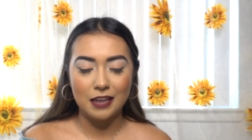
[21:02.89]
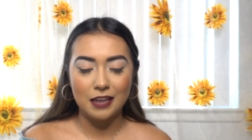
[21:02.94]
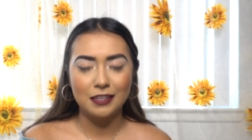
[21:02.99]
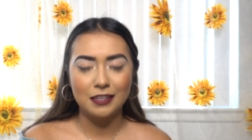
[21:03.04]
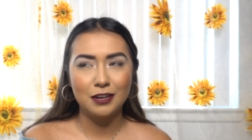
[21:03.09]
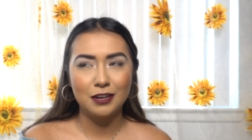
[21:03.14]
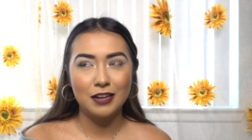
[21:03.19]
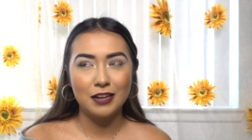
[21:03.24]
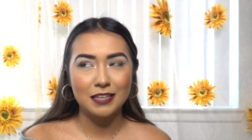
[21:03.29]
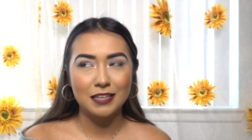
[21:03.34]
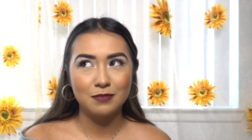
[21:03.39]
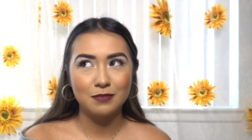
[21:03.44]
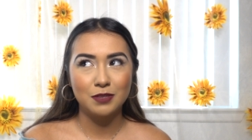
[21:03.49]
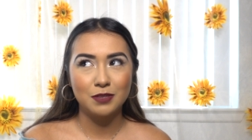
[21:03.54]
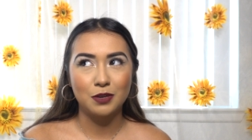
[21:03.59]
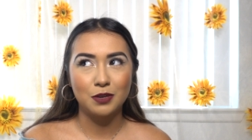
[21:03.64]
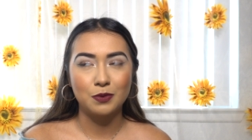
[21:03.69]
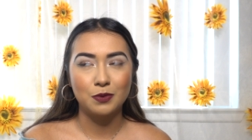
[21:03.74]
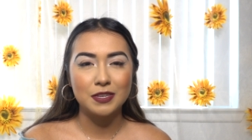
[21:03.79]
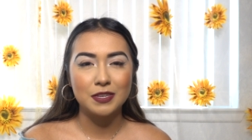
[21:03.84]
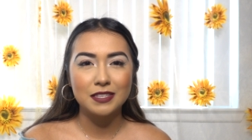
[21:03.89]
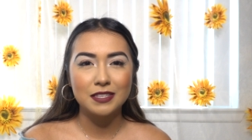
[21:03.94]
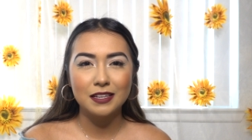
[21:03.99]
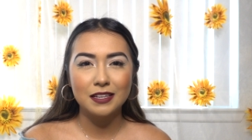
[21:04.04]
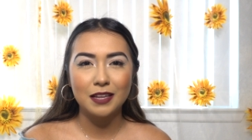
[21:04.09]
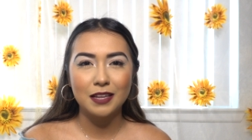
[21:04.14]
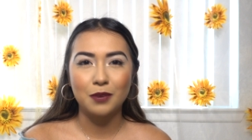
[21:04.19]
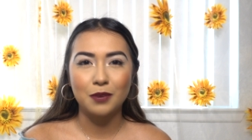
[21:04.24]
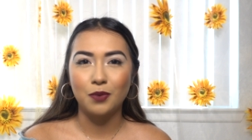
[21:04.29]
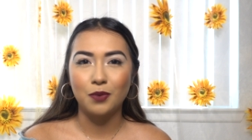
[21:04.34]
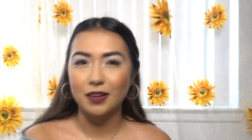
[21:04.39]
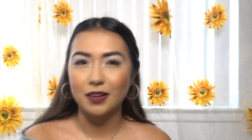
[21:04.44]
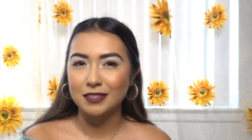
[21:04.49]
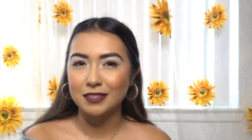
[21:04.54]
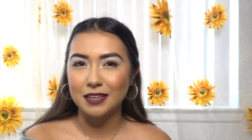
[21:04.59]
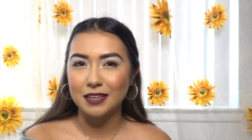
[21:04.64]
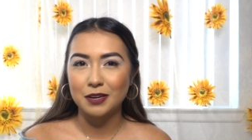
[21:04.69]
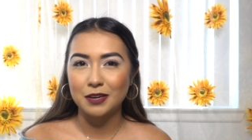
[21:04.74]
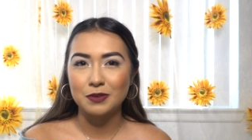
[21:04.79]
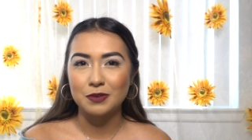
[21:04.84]
I think her last name's Arisa, like
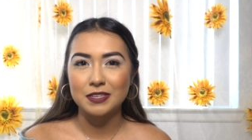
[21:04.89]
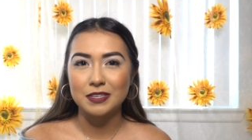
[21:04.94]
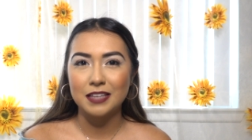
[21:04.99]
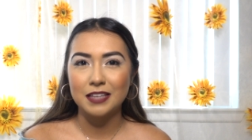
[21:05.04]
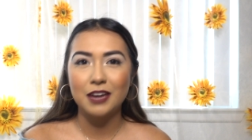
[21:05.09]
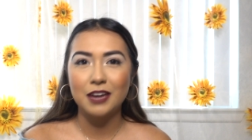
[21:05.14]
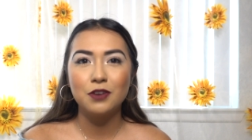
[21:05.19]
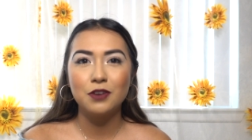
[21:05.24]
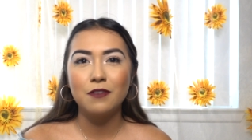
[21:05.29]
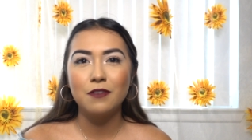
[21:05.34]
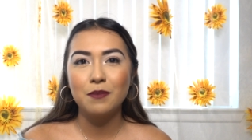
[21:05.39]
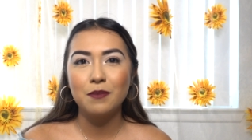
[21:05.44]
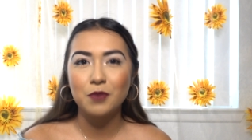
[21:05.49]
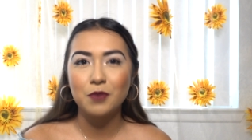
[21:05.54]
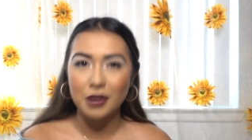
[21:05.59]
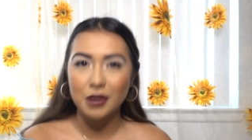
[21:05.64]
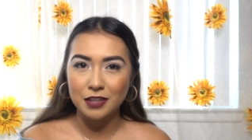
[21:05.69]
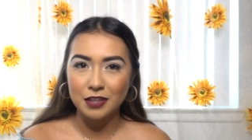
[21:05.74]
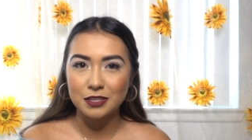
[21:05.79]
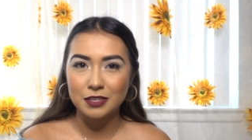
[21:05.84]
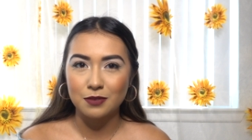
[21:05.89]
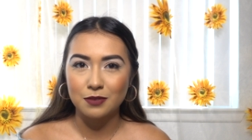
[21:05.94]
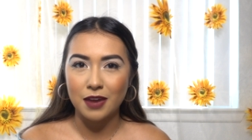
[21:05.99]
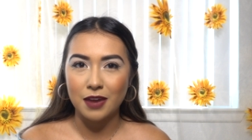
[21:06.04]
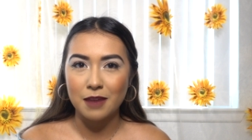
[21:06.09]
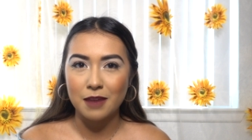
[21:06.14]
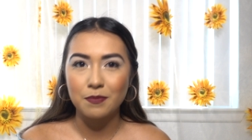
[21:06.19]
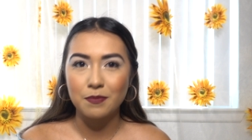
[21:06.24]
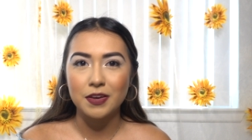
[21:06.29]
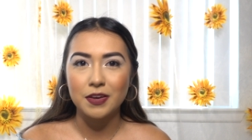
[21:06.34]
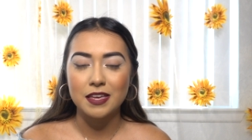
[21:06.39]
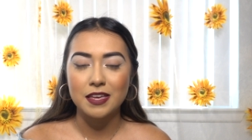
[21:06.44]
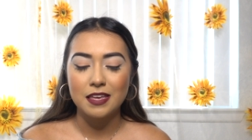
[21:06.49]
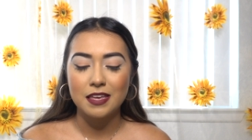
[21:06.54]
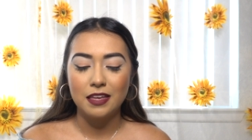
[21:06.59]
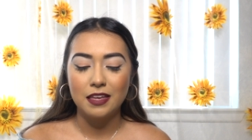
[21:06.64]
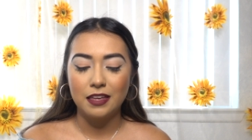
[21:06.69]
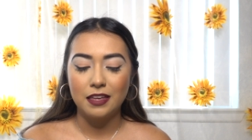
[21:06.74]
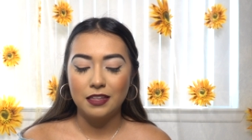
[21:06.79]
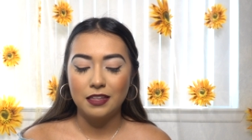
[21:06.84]
Roxette Arisa. I don't know if I pronounce it right, but
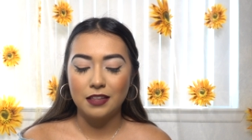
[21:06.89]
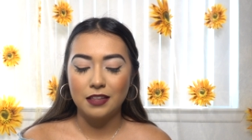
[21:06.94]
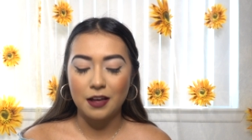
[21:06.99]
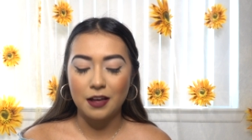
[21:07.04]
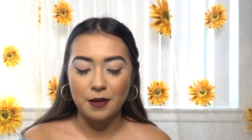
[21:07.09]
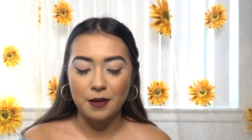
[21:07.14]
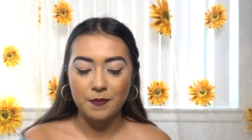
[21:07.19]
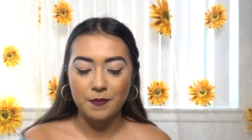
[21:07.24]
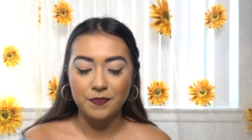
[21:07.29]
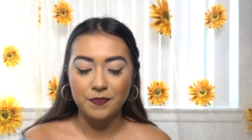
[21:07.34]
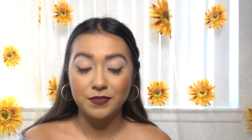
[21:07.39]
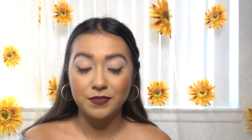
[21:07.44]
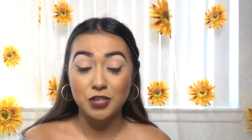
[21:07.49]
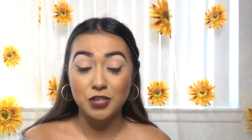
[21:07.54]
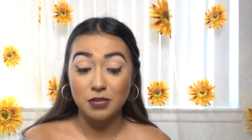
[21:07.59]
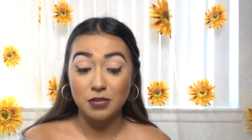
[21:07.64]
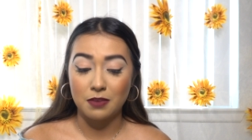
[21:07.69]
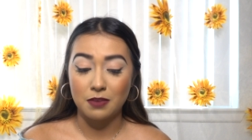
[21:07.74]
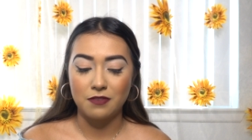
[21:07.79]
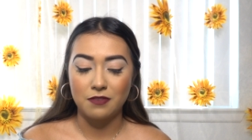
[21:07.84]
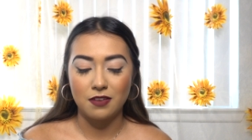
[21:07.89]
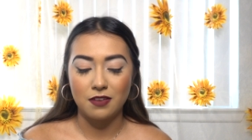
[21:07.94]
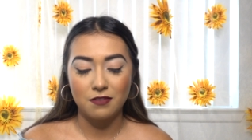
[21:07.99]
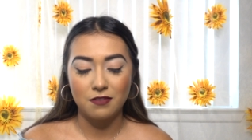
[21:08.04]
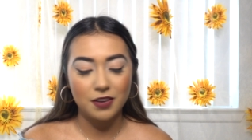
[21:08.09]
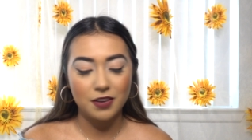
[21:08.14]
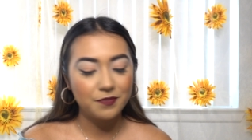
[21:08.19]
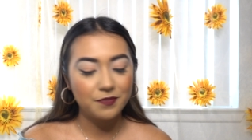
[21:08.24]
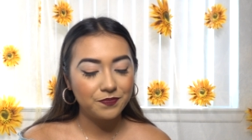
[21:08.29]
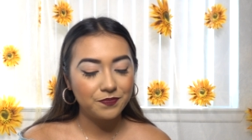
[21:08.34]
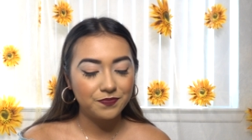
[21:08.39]
she's my favorite.